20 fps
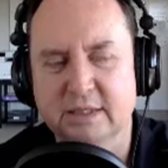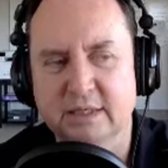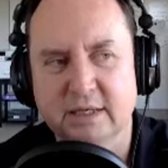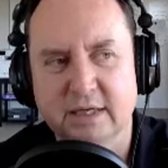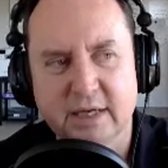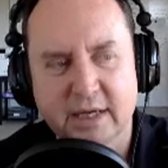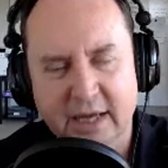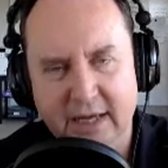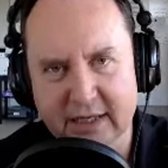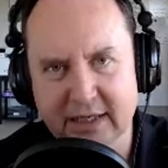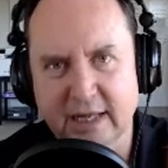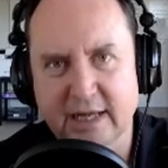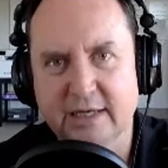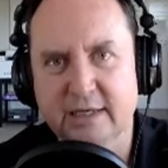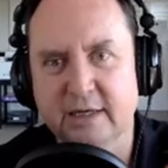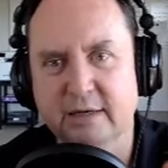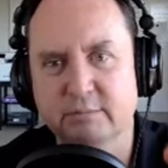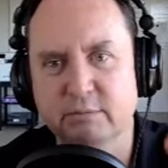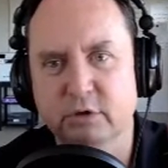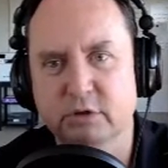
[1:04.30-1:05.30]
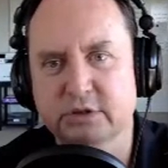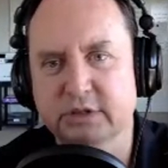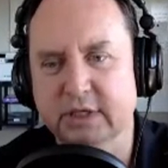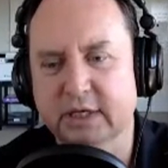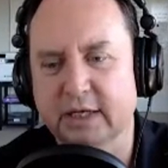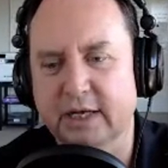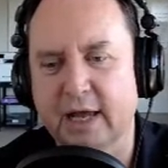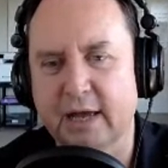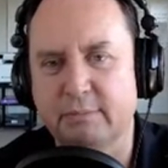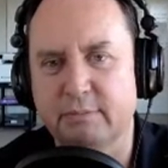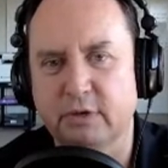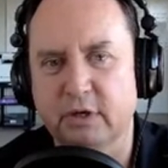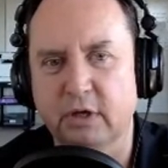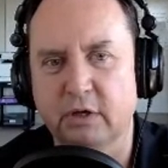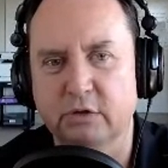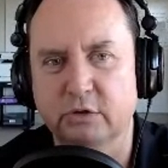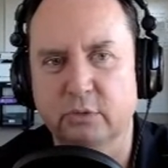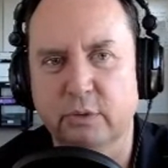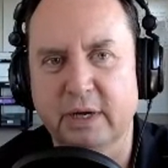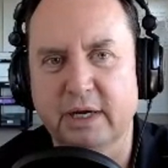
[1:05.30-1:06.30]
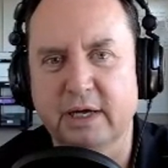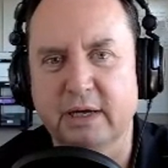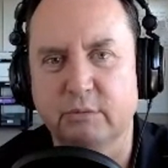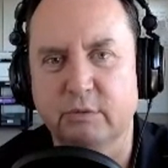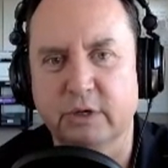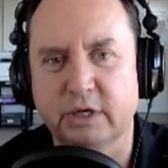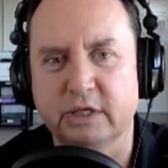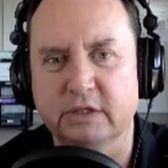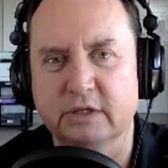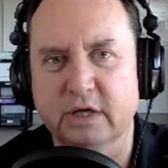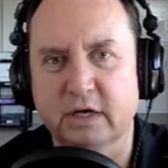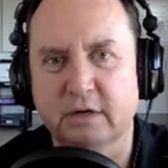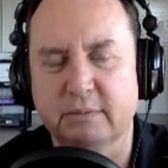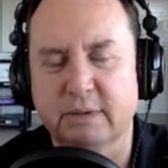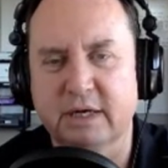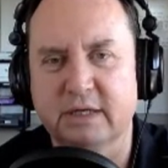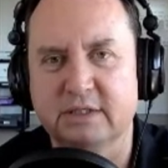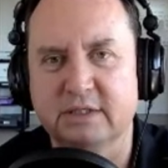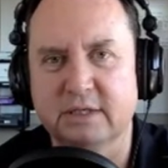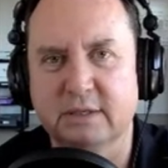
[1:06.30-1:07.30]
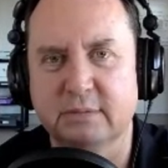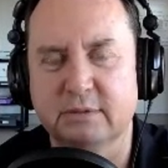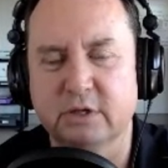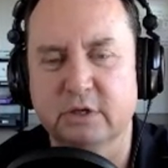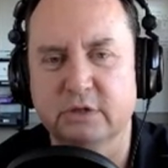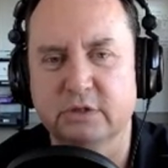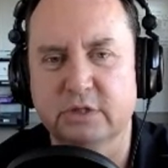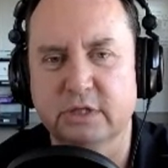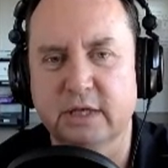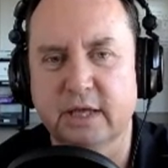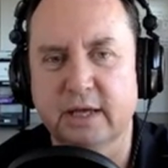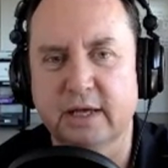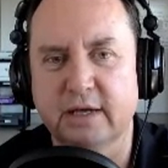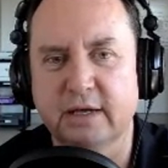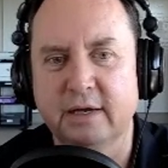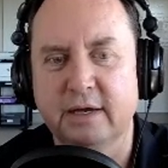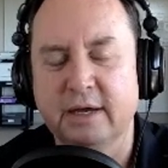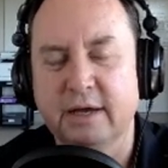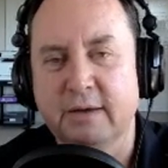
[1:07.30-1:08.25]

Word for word: and, and lightning bolts that can happen along the way. And we're going to talk about some of those today.